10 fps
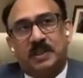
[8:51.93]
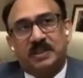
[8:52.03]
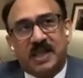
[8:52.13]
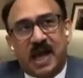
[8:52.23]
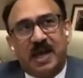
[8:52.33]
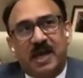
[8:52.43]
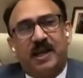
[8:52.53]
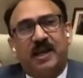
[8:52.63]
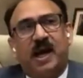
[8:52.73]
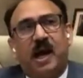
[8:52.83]

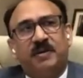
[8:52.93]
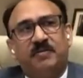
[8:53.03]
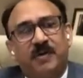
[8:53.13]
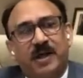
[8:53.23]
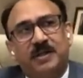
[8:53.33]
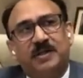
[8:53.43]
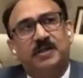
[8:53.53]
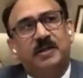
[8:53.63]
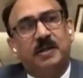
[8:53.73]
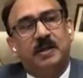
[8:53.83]
desire and heartfelt
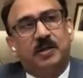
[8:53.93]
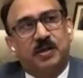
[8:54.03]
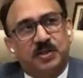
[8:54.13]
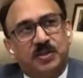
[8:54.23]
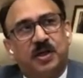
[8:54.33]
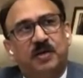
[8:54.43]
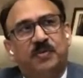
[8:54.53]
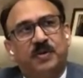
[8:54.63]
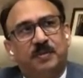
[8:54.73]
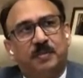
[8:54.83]

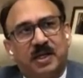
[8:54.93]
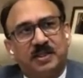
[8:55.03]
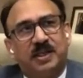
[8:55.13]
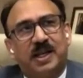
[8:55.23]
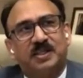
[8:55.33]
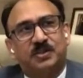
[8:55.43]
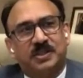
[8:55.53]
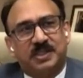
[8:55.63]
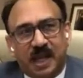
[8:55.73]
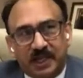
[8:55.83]
concern for the marginalized
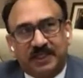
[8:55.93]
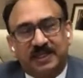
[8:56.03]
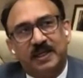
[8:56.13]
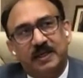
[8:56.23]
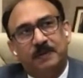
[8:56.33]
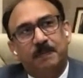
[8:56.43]
society